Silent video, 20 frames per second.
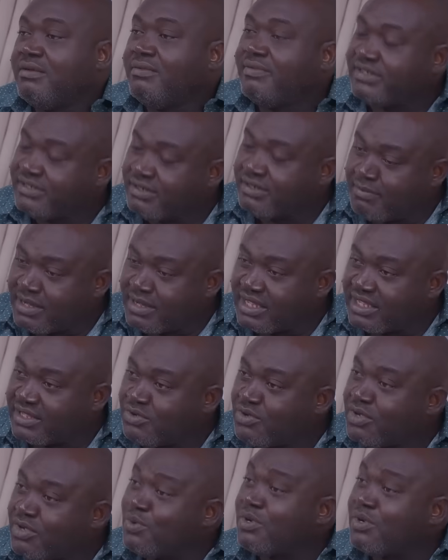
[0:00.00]
Mr. Mike,
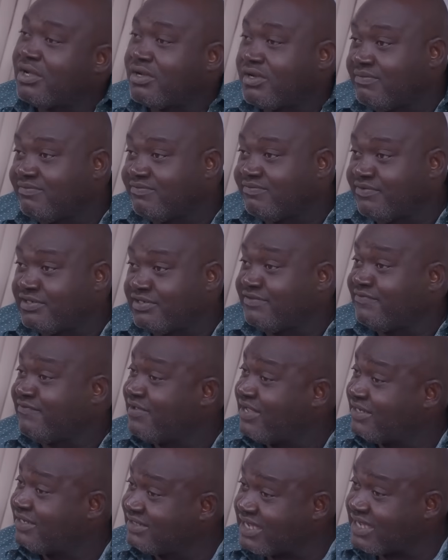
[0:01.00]
you're welcome for the
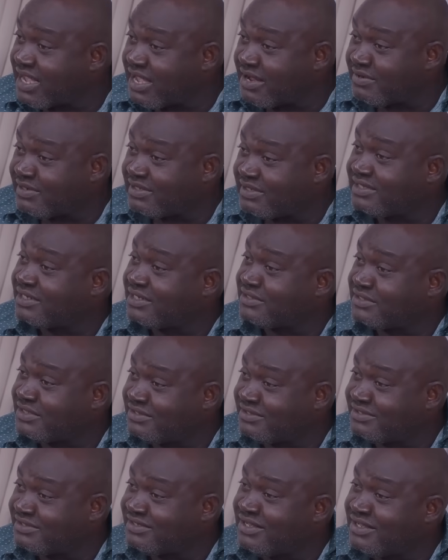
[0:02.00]
first diary
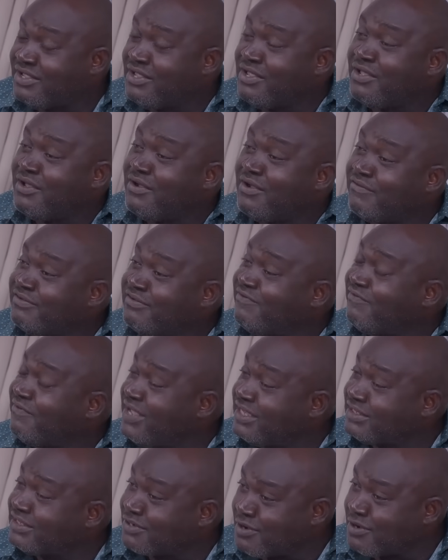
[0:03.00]
section of the
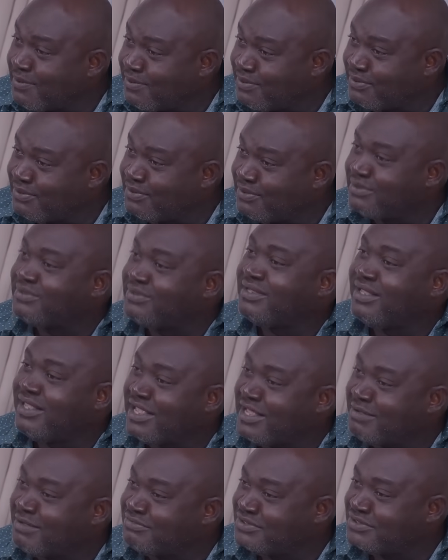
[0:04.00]
first couple
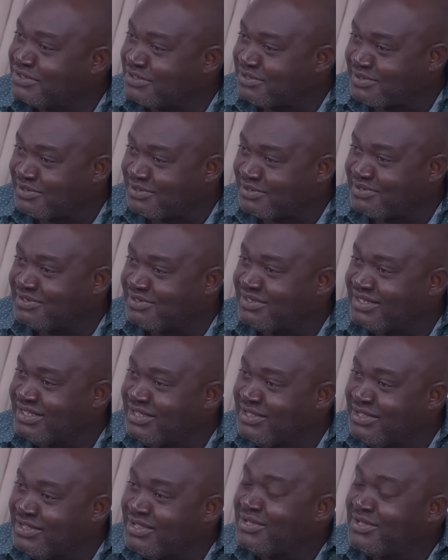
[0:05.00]
game show
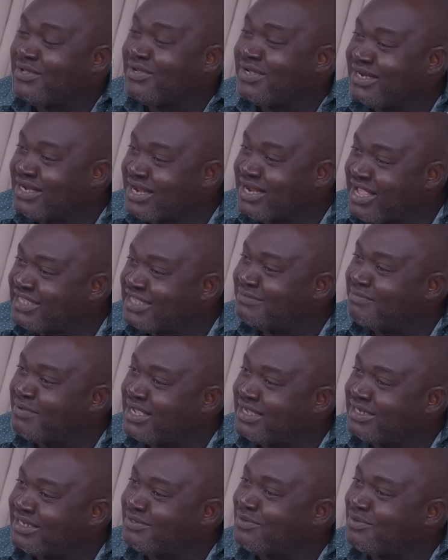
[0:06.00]
organized
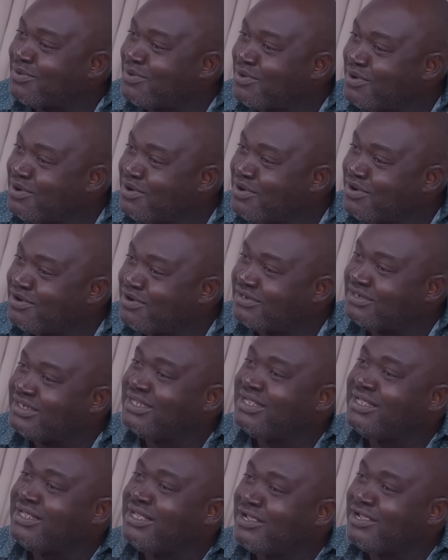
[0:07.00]
by the World
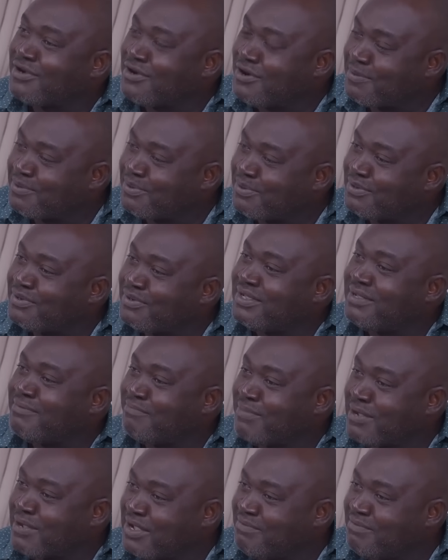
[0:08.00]
Couple
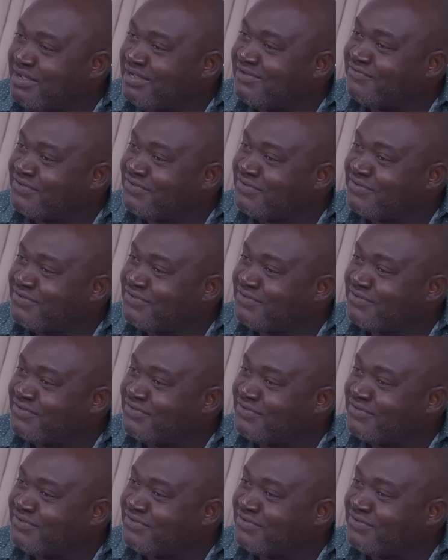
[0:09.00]
Empowerment